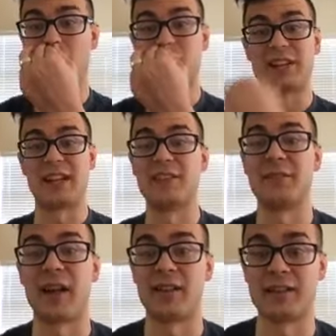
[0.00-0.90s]
data
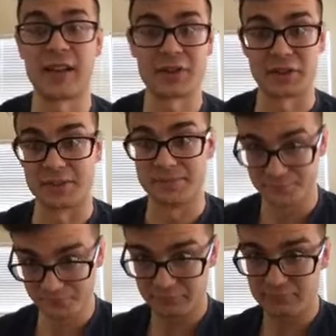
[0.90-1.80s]
validation
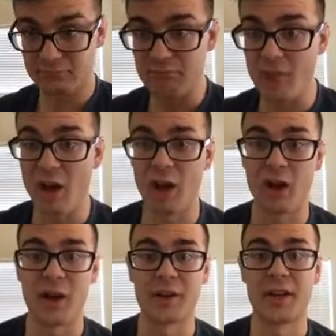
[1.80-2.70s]

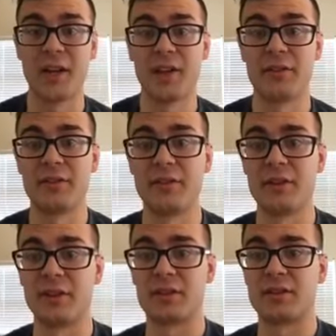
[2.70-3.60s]
on
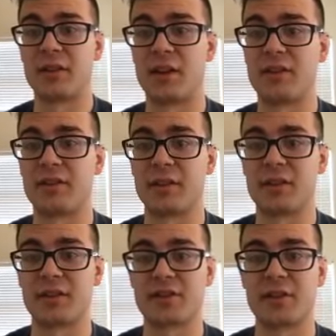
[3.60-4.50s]
the
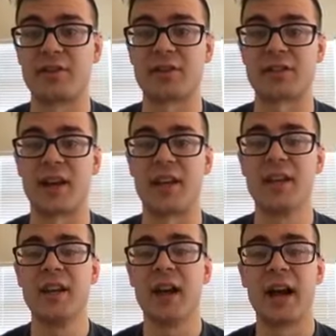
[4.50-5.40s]
server side.
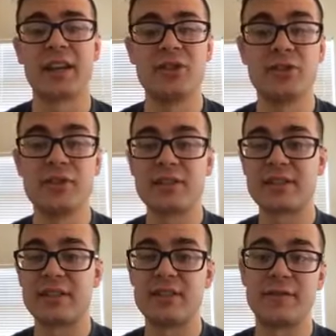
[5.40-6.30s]
I could do
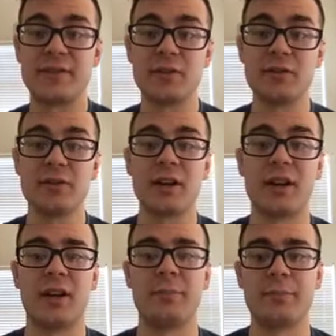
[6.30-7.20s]
this in the view,
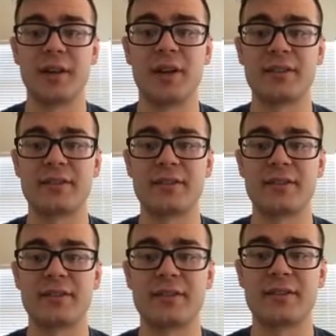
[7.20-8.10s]
but
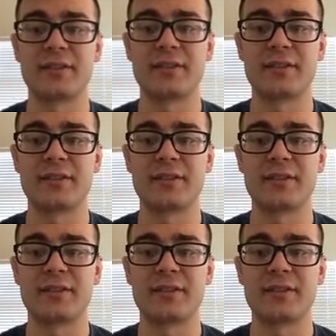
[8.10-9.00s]
there's
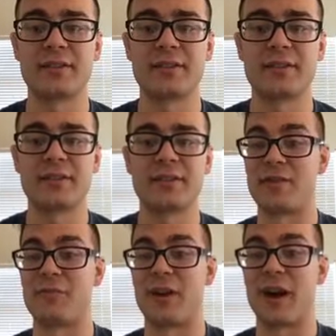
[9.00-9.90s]
always a way
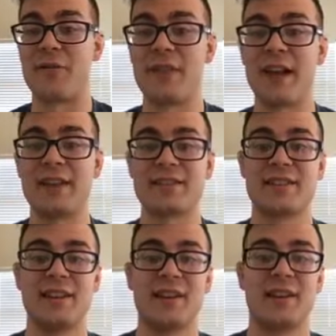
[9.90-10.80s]
around that.
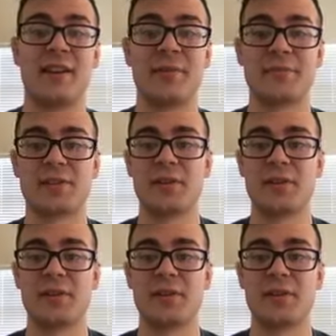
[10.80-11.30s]
That's